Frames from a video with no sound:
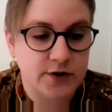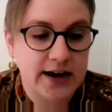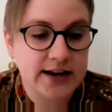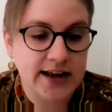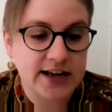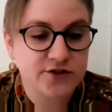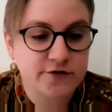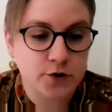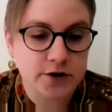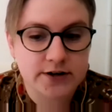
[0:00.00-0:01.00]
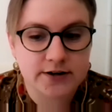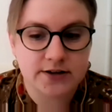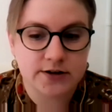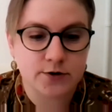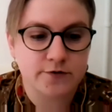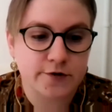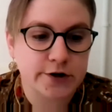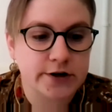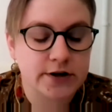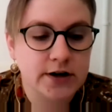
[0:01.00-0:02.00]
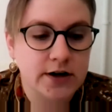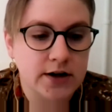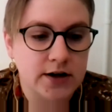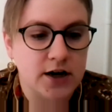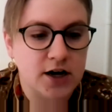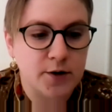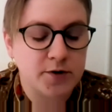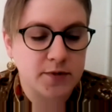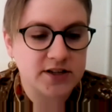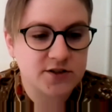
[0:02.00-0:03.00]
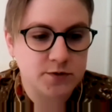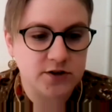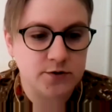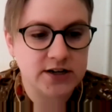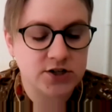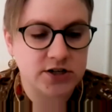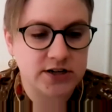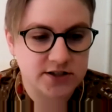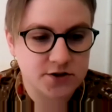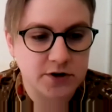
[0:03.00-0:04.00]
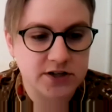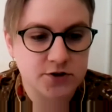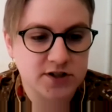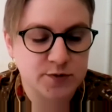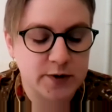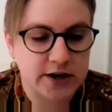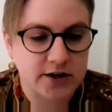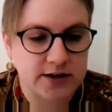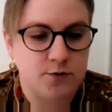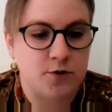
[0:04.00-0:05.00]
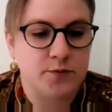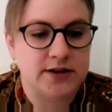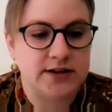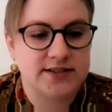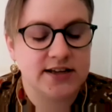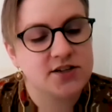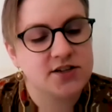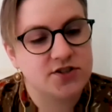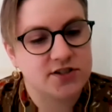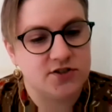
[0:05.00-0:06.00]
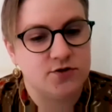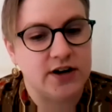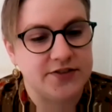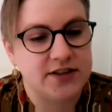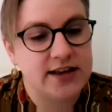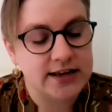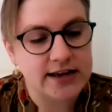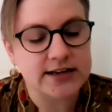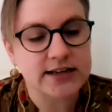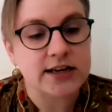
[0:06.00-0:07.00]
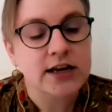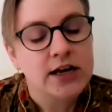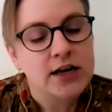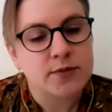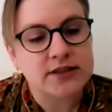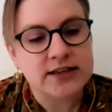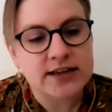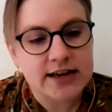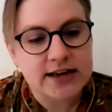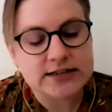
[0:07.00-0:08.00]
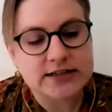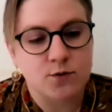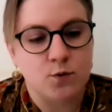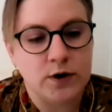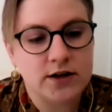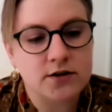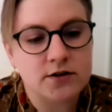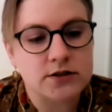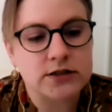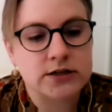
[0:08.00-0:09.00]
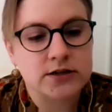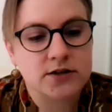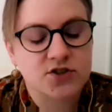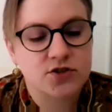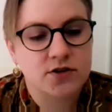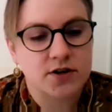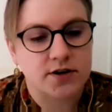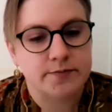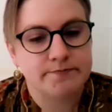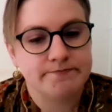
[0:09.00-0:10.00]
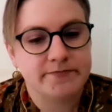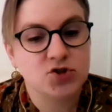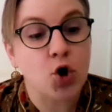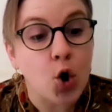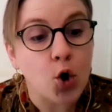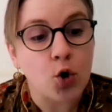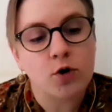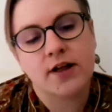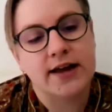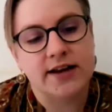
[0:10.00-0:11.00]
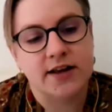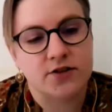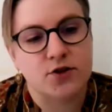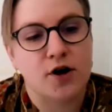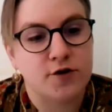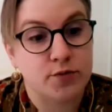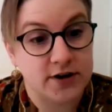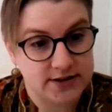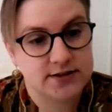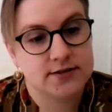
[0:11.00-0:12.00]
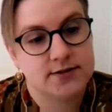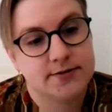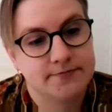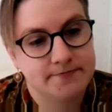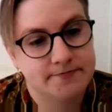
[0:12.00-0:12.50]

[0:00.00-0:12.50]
You had H4, for a couple months when you entered. It's going to expire, and it won't be extended just because you got the EAD. But the EAD will toll any unlawful presence.